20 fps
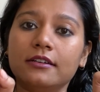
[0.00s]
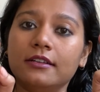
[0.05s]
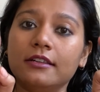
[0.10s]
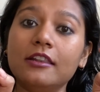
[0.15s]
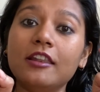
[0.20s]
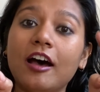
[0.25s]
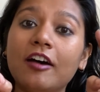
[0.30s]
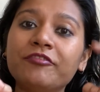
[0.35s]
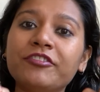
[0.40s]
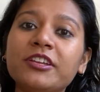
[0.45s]

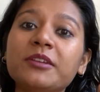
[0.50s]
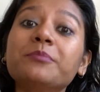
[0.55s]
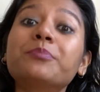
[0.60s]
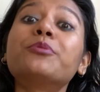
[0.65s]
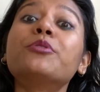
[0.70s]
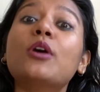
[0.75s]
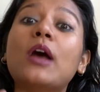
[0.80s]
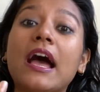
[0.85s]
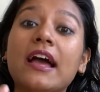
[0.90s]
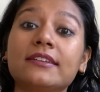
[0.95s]
loving
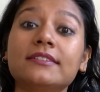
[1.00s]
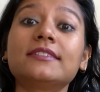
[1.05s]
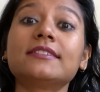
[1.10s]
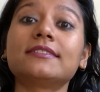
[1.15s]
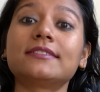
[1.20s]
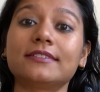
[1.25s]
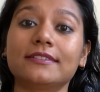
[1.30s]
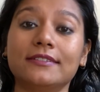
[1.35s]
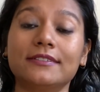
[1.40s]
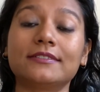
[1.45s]

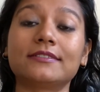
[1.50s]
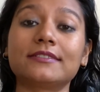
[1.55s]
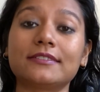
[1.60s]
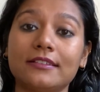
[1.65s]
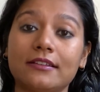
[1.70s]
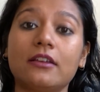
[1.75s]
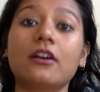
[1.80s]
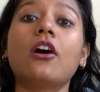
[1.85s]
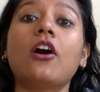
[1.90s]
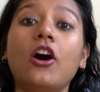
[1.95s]
practices
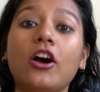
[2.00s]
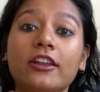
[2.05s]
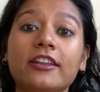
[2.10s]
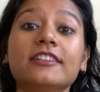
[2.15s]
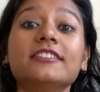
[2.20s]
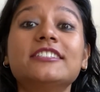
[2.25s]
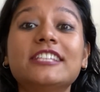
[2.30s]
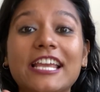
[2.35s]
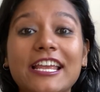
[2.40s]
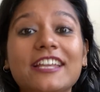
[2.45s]
on
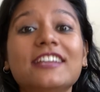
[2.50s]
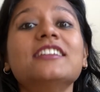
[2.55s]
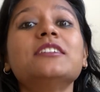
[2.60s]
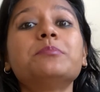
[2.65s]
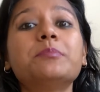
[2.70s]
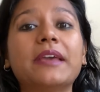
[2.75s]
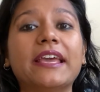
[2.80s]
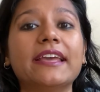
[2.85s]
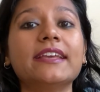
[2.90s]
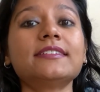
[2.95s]
a daily
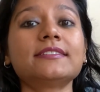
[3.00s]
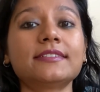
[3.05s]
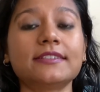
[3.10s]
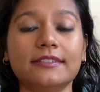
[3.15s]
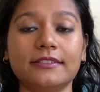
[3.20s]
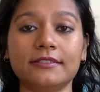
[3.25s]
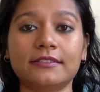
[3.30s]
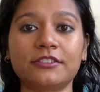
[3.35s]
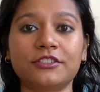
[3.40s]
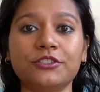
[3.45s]

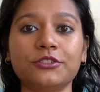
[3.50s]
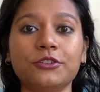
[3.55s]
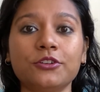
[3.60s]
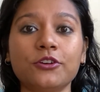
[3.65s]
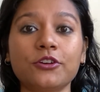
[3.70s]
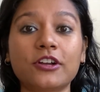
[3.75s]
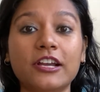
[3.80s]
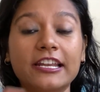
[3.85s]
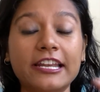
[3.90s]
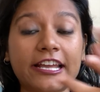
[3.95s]
basis,
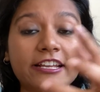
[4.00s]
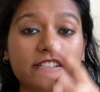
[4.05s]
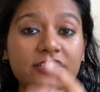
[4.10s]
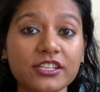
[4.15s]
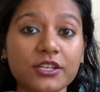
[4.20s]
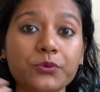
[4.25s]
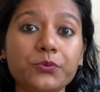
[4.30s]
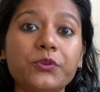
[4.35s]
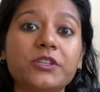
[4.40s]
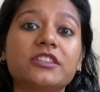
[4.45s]

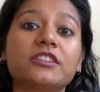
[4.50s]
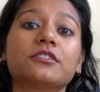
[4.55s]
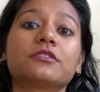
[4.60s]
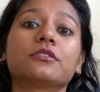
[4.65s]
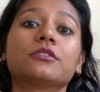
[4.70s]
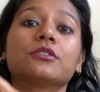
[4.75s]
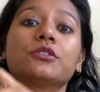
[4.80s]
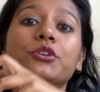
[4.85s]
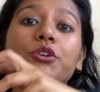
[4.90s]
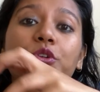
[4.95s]
connecting with the
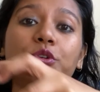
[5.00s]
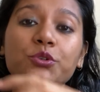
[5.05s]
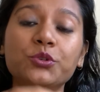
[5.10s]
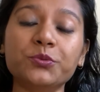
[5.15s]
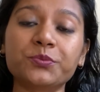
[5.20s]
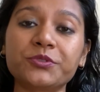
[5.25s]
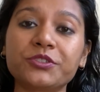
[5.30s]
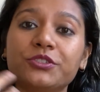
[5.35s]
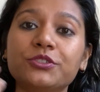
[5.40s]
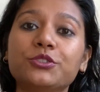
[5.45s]

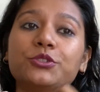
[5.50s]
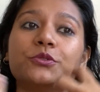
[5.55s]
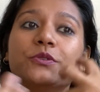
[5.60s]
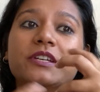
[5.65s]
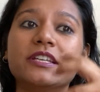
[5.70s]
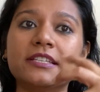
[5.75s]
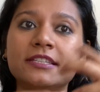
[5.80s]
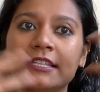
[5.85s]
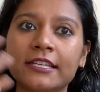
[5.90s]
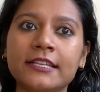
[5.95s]
groups,
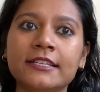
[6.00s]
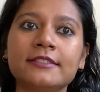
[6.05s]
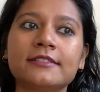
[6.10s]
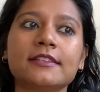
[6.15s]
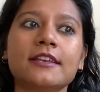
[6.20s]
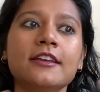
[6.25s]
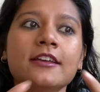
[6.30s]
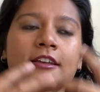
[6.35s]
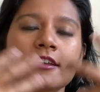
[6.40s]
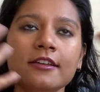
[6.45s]
doing
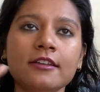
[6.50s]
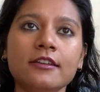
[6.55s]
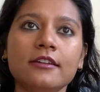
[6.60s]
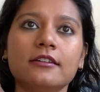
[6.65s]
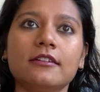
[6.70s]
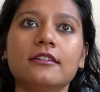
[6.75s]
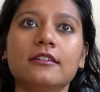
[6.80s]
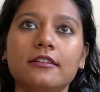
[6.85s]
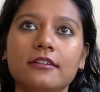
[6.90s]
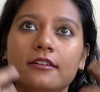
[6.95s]
these
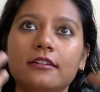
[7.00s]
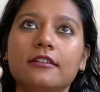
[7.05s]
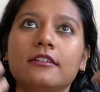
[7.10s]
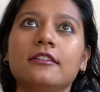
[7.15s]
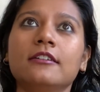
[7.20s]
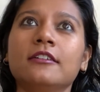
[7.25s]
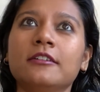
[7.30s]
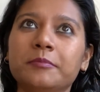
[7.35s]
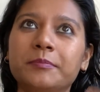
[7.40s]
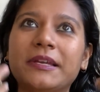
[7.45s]

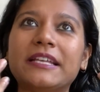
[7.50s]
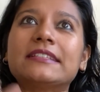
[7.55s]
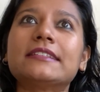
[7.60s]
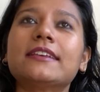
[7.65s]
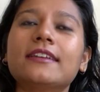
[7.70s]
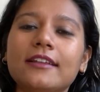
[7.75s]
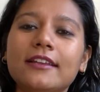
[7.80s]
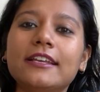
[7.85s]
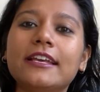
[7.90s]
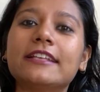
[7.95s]

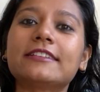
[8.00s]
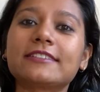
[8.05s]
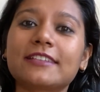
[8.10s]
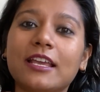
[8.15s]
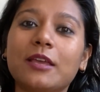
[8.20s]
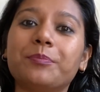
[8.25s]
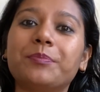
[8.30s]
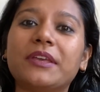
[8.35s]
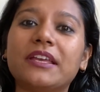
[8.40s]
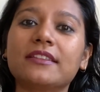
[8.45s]
basically
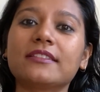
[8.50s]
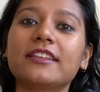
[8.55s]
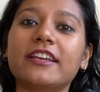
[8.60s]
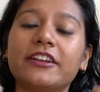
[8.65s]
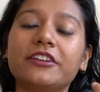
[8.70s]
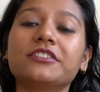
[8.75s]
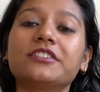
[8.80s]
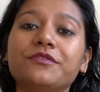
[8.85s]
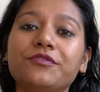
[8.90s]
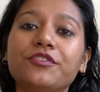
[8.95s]
escaping
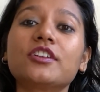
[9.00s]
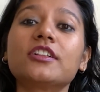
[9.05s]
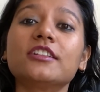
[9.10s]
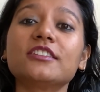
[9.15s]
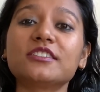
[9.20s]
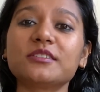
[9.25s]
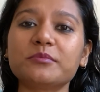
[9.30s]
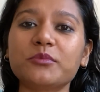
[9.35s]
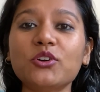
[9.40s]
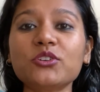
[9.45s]
their
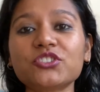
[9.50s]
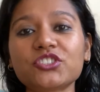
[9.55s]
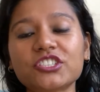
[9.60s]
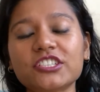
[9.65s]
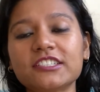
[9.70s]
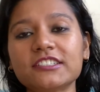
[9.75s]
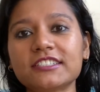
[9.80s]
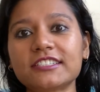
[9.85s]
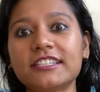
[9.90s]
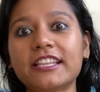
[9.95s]
difficult
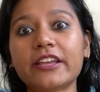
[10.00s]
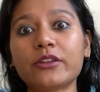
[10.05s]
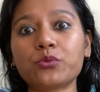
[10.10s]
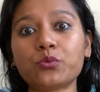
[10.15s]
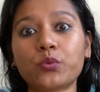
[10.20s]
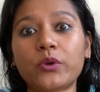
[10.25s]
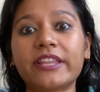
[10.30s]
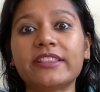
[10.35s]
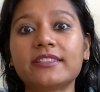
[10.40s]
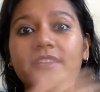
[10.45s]
emotions.
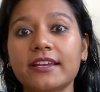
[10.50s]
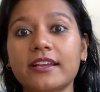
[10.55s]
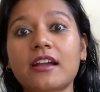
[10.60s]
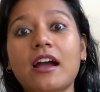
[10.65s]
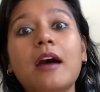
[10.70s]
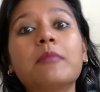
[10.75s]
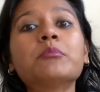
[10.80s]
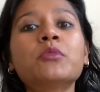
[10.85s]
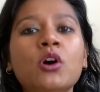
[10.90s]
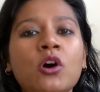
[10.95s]
Then when they
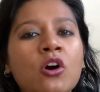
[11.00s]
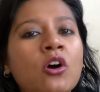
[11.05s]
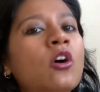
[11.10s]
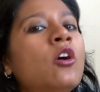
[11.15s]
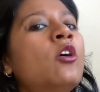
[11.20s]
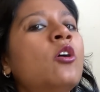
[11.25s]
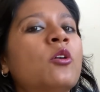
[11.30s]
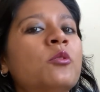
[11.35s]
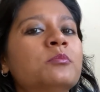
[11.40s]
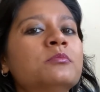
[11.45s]
come
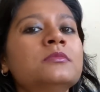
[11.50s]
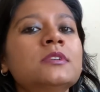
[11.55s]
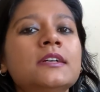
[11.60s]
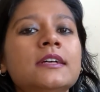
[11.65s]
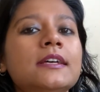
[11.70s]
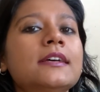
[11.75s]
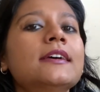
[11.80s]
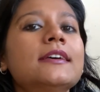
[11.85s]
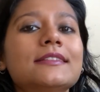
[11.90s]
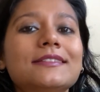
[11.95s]
home,
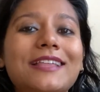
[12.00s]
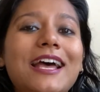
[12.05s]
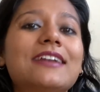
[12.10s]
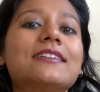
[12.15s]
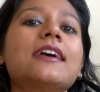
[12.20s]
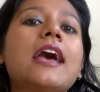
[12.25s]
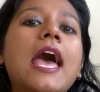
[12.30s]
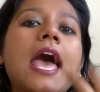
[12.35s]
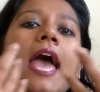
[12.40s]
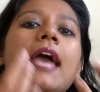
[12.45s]

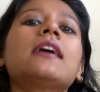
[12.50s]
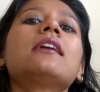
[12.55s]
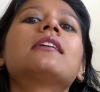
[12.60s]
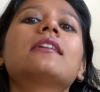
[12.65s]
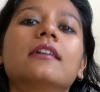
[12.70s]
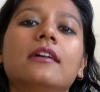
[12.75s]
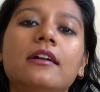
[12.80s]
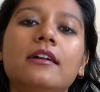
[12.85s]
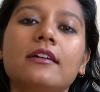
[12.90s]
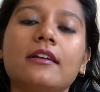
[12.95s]
that
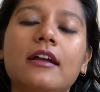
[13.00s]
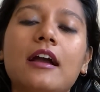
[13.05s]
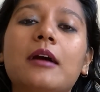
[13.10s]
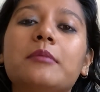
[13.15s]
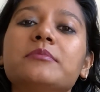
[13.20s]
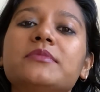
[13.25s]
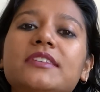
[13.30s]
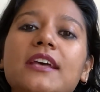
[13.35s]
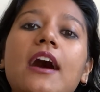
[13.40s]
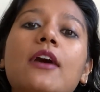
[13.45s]
anger
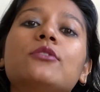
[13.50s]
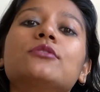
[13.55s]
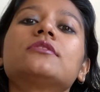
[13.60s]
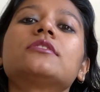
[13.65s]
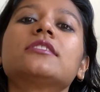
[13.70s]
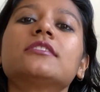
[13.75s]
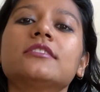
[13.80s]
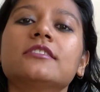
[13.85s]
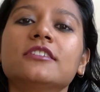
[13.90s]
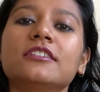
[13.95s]
comes out